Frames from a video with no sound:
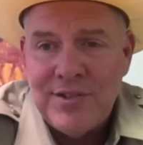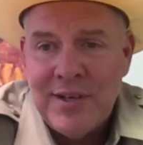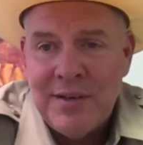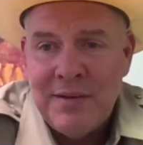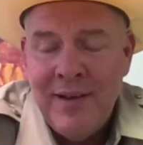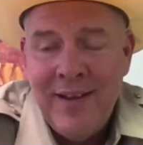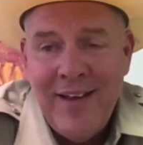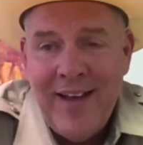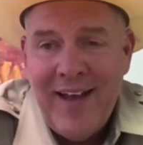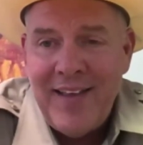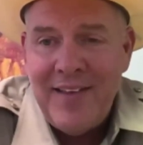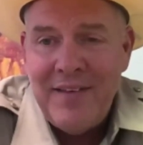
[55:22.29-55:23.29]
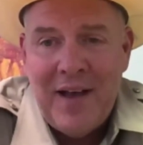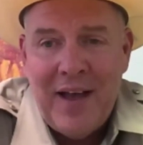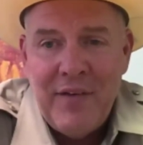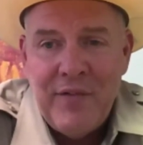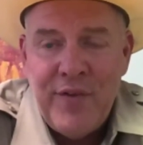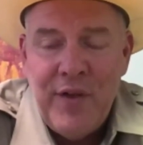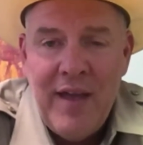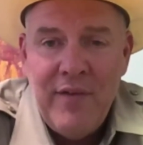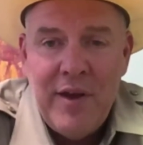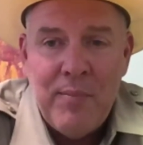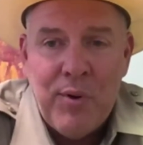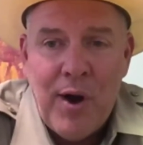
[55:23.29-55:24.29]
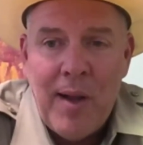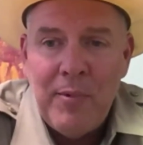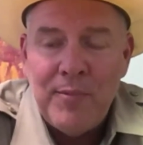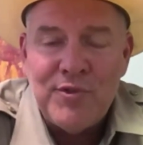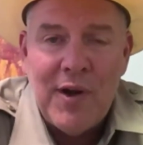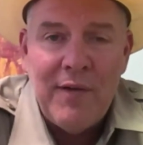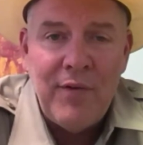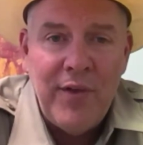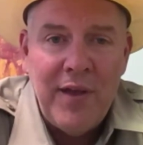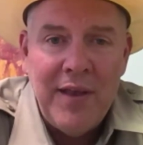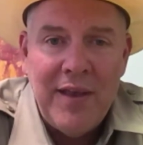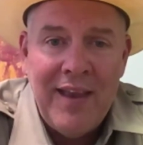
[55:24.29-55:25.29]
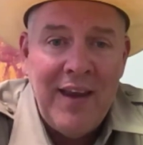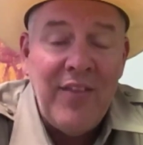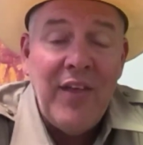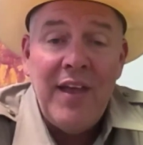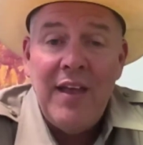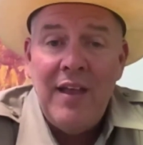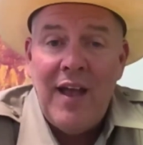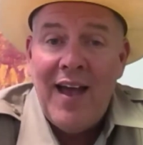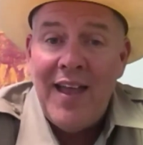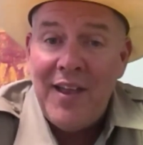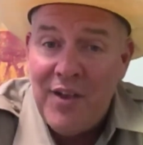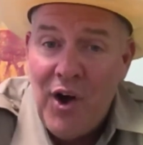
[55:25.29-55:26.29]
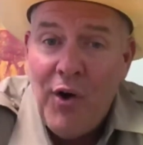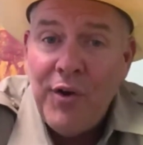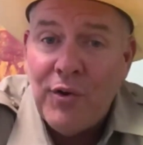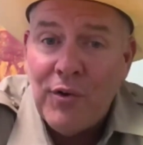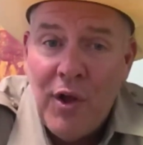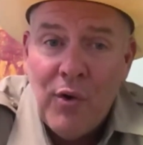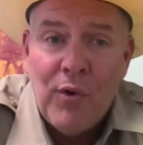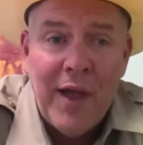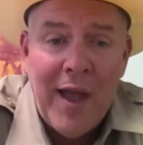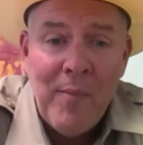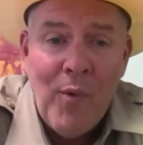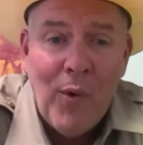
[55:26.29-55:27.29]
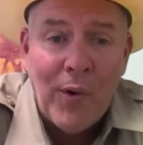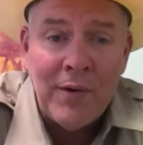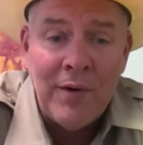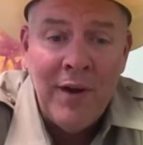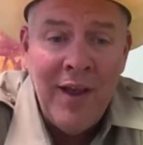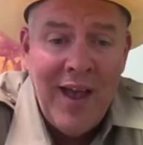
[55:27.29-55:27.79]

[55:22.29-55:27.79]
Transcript: And hey, hey, if you have any problems or everything, anything, hey, call your local game warden.